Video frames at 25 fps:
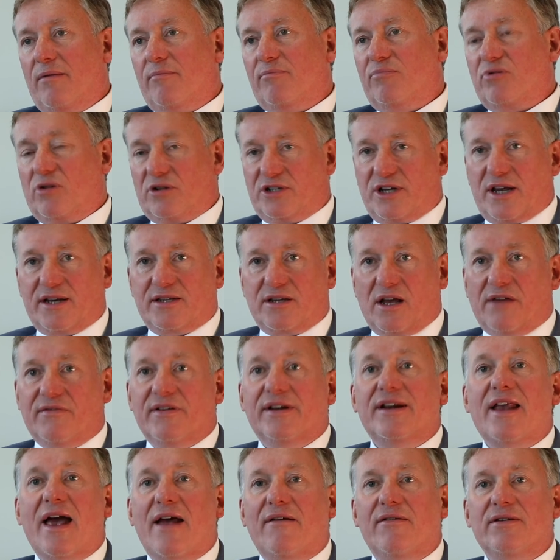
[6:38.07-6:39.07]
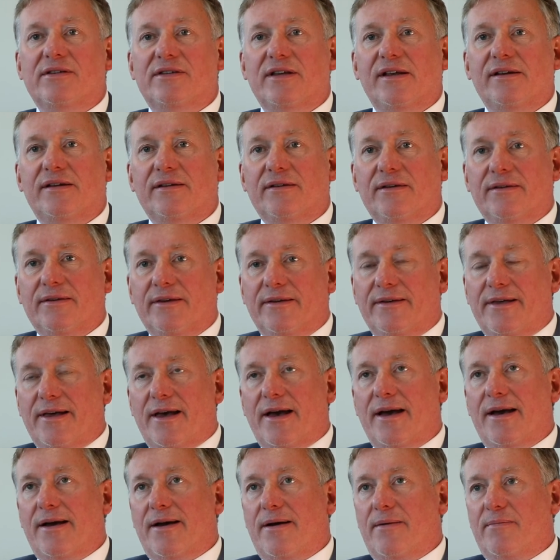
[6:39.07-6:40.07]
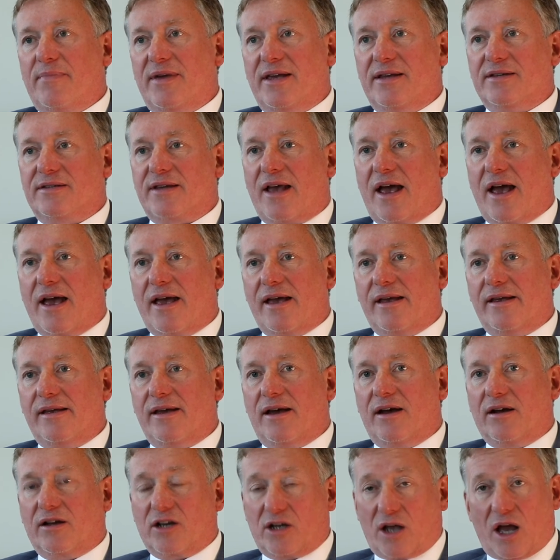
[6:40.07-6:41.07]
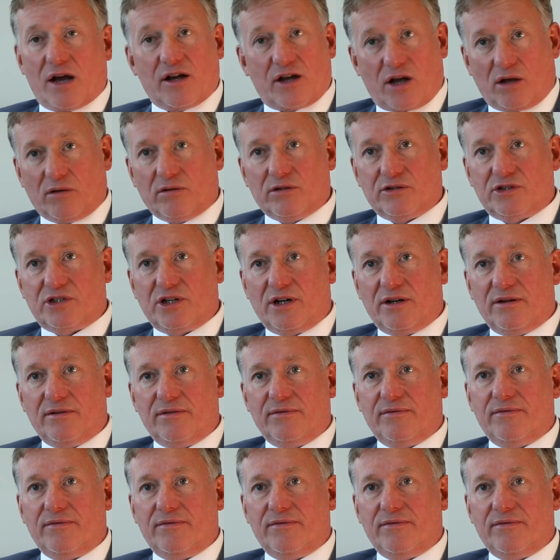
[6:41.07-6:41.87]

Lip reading: projects I've inherited is a culture